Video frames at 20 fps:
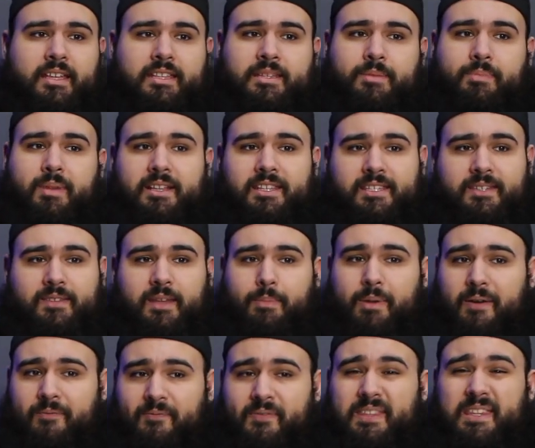It's it's
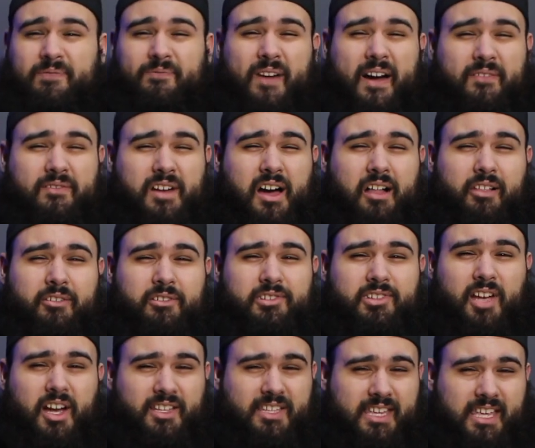about fifty-five
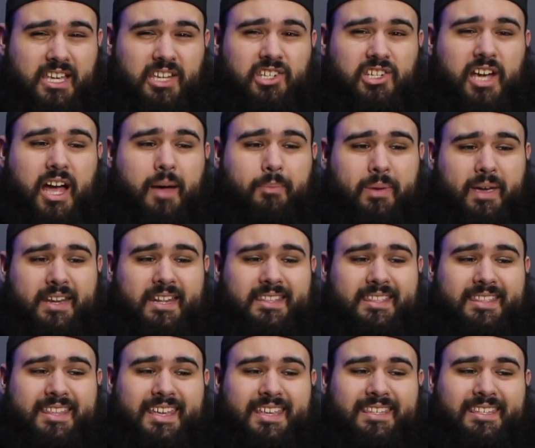dollars on the eShop, and
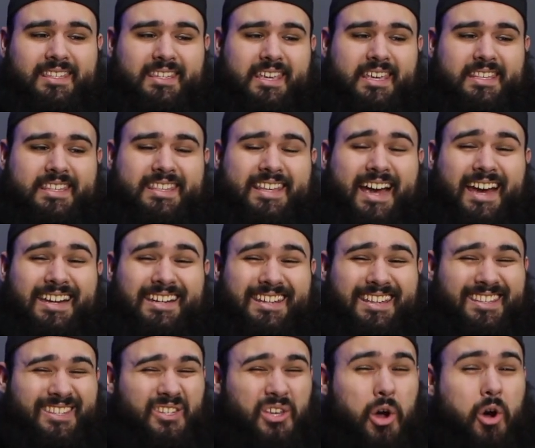then this is
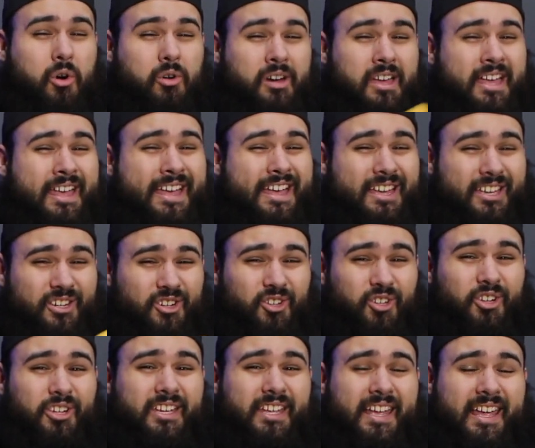ninety. So you're
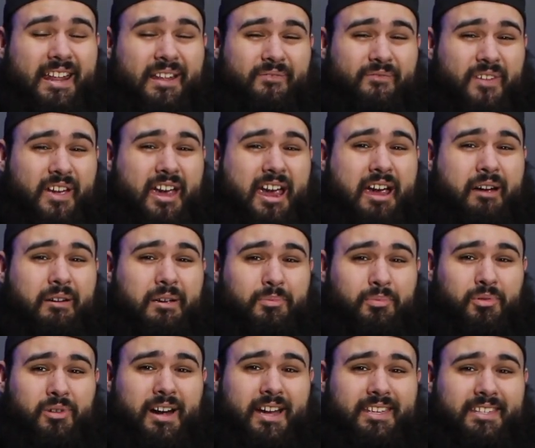looking at a very
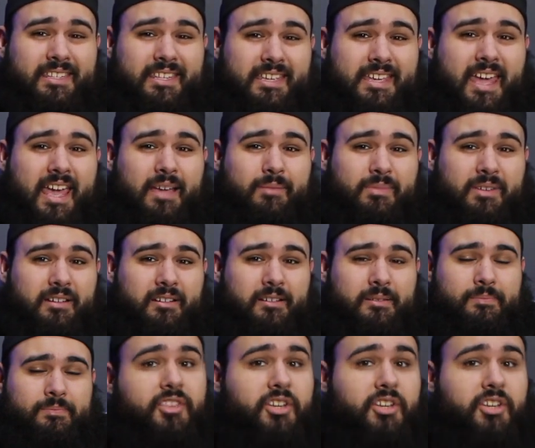pricey game here.